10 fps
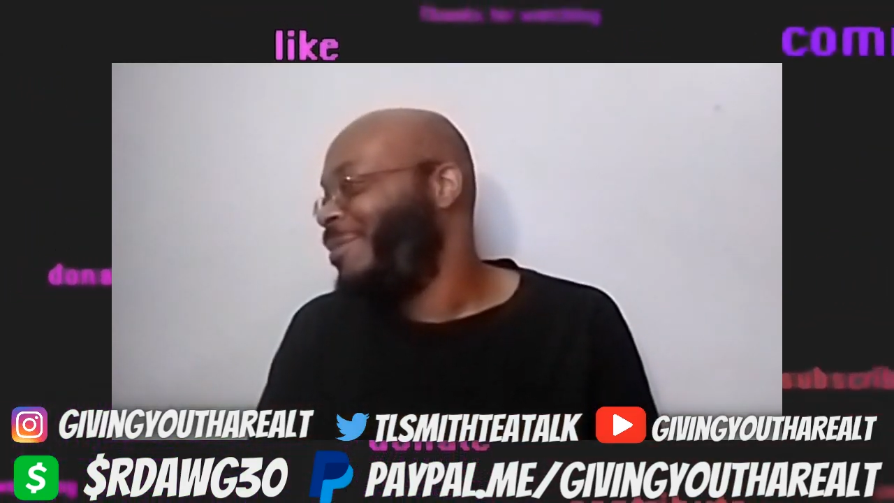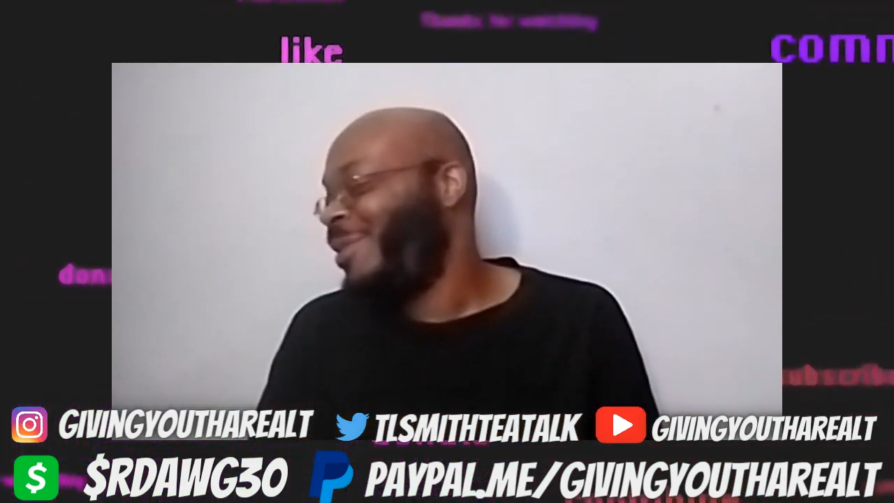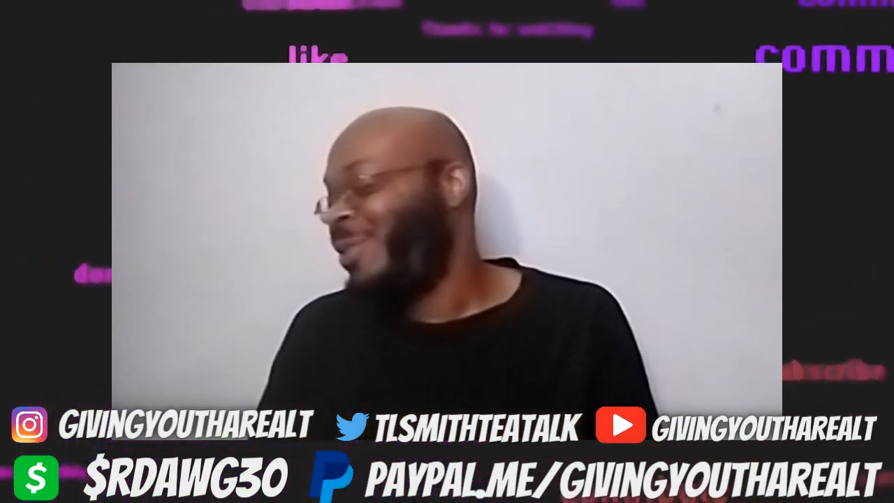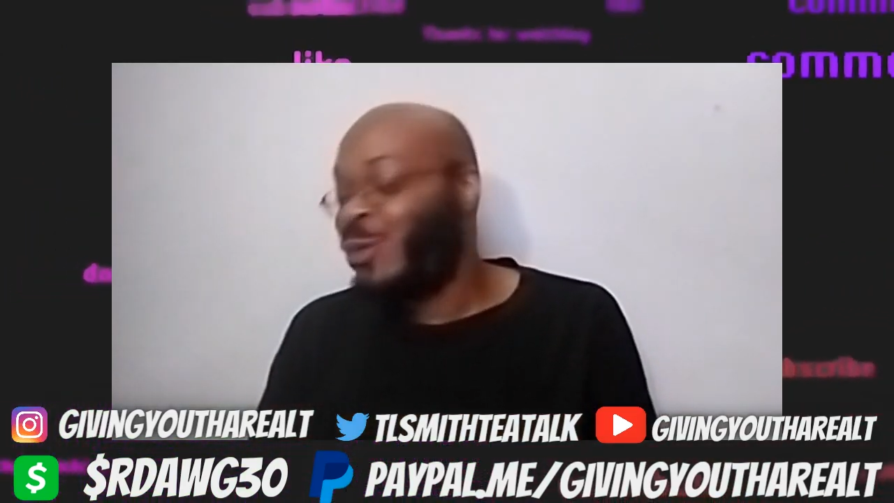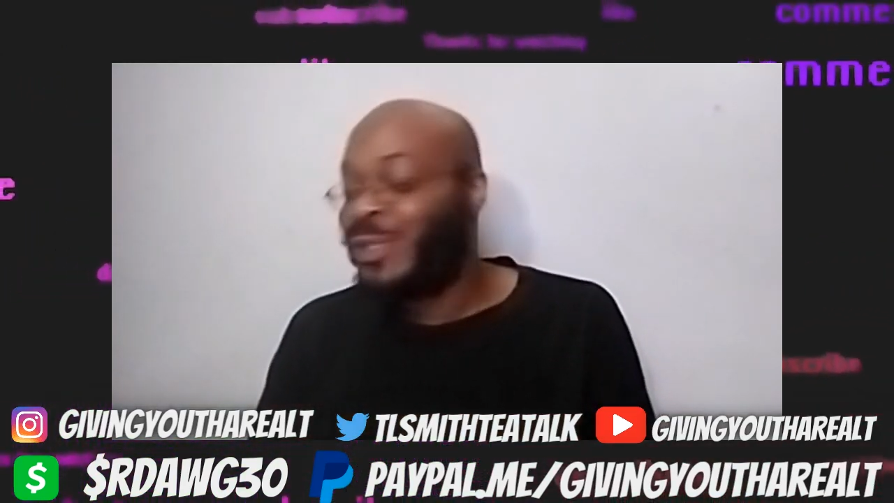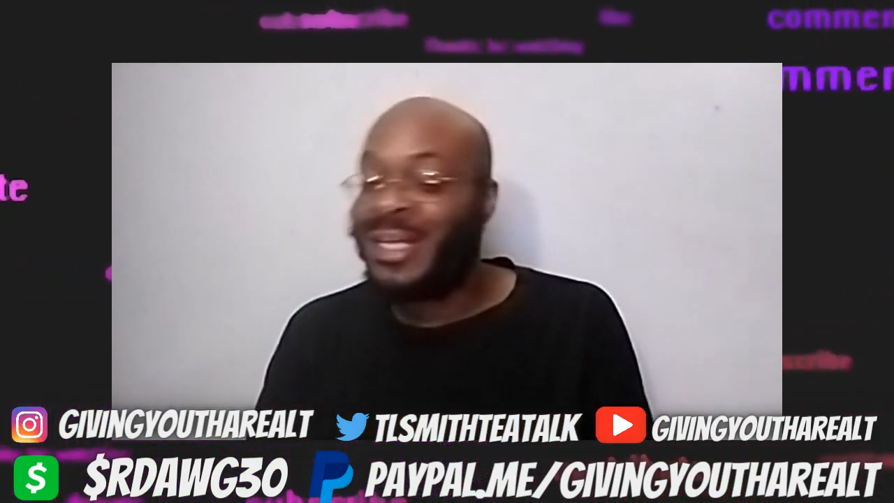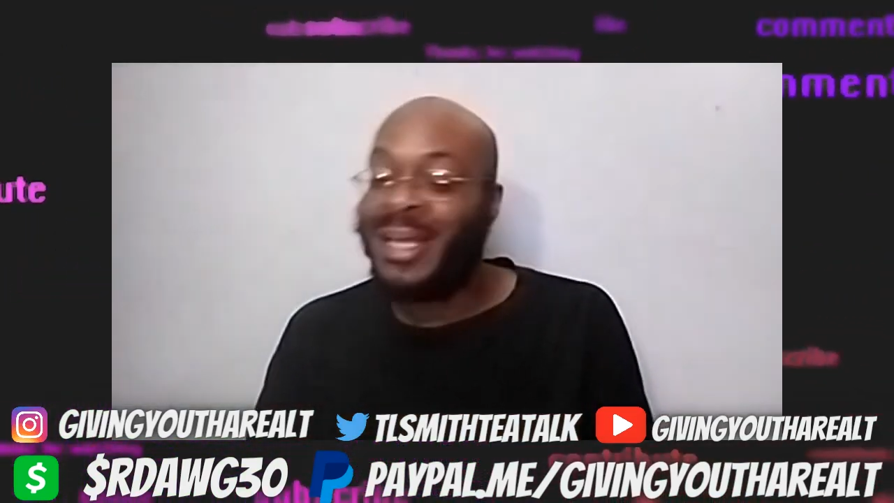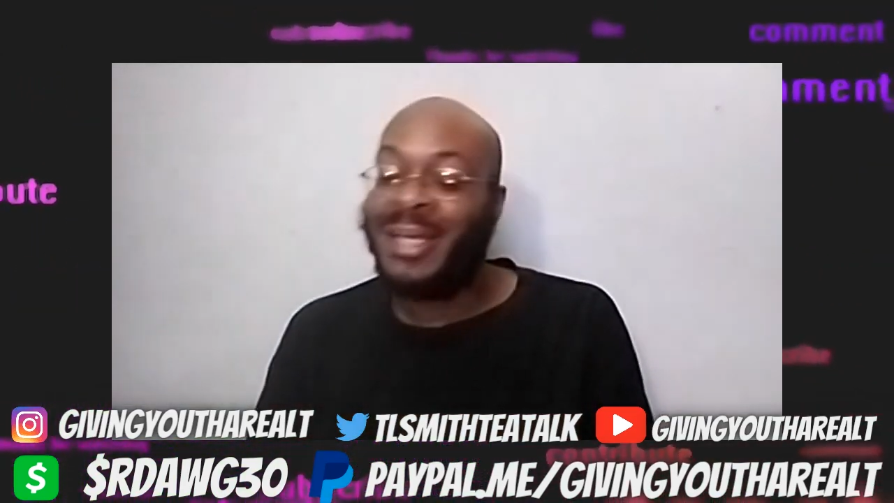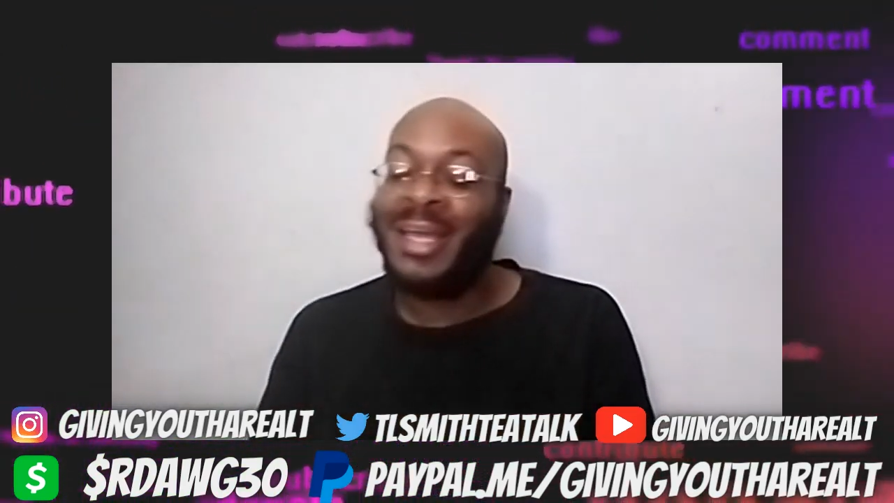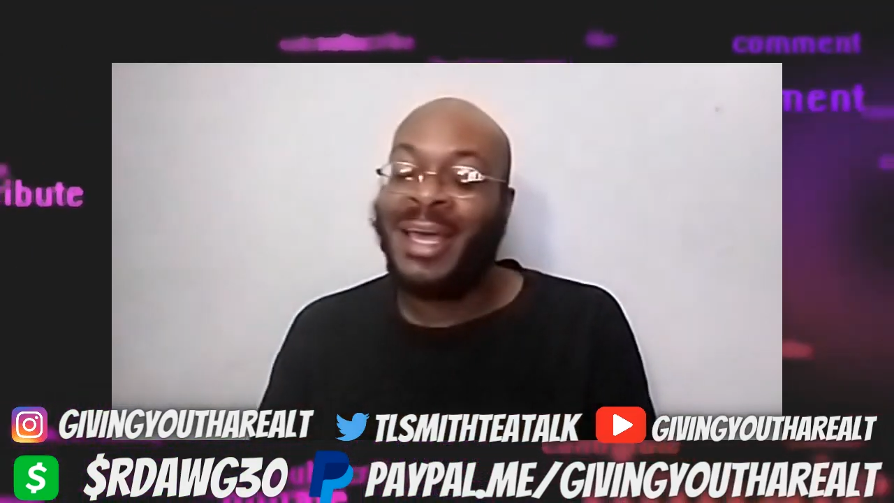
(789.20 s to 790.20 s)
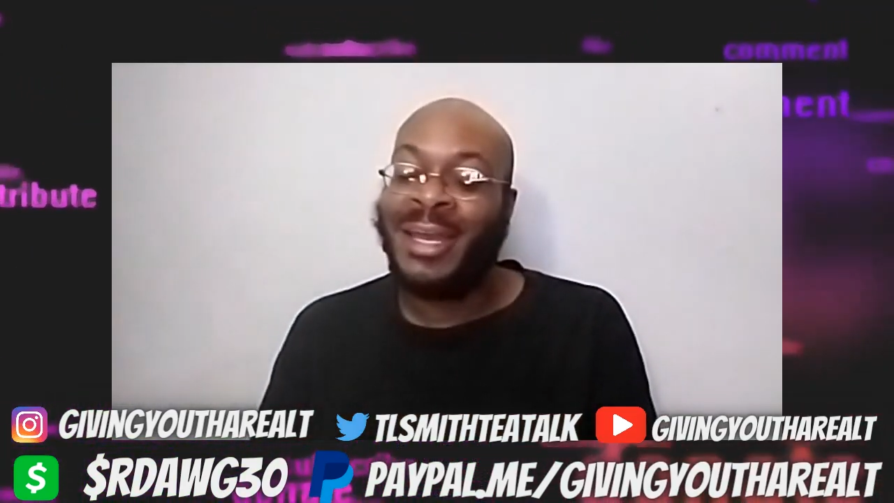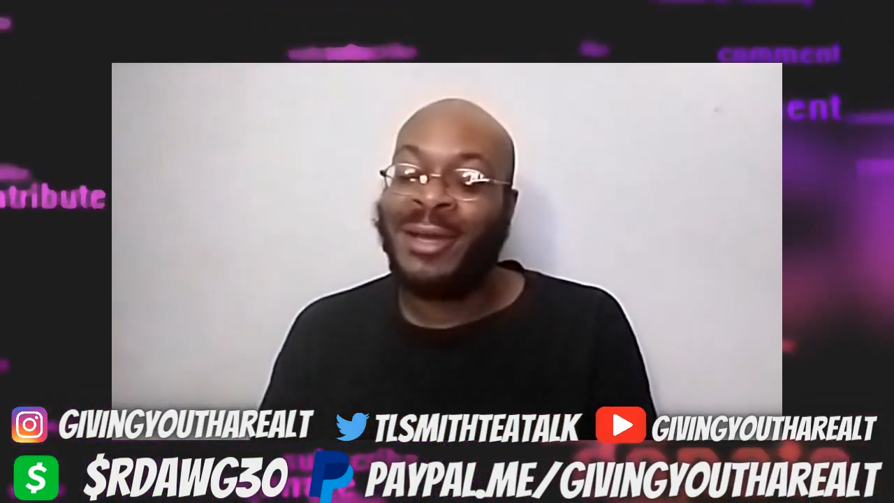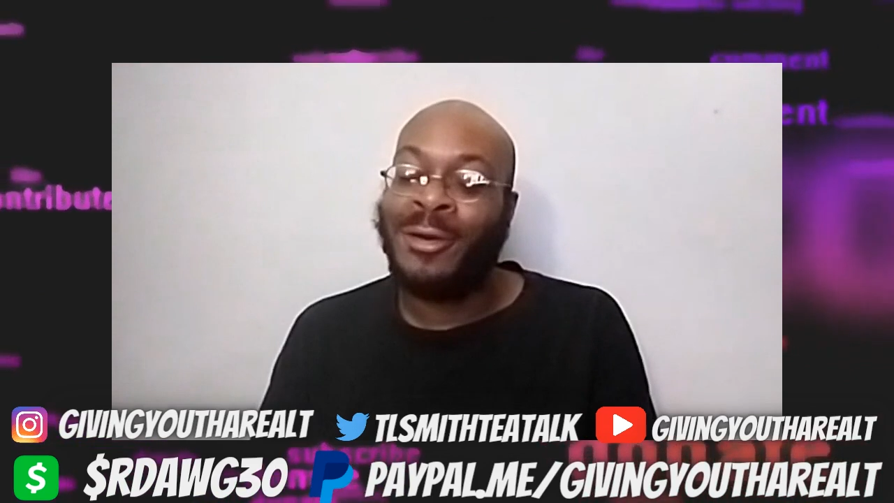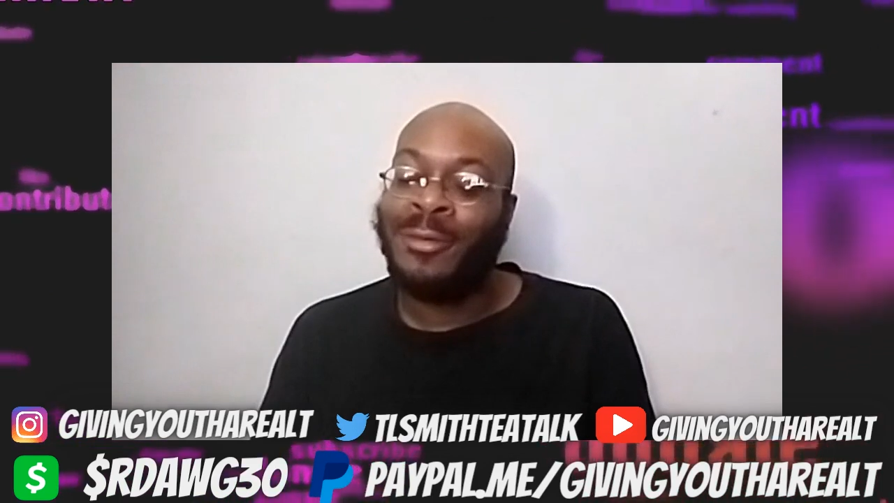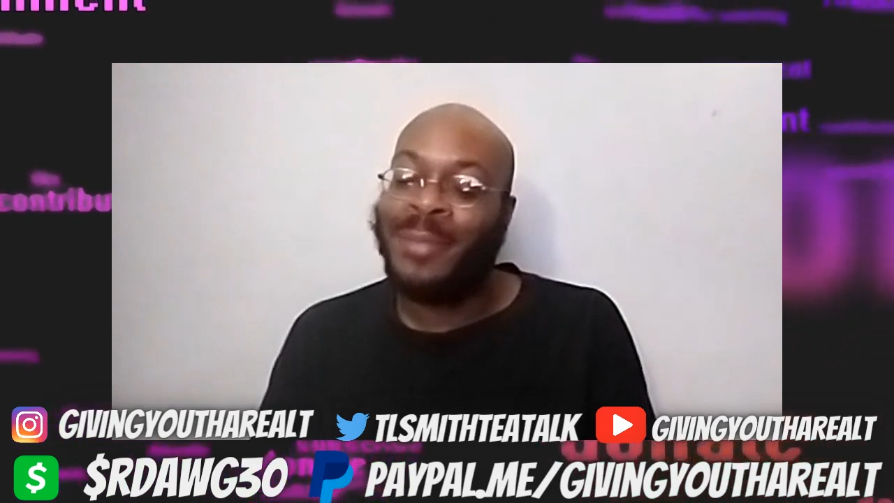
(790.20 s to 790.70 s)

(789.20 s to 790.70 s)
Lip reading: you're saying, daddy gone.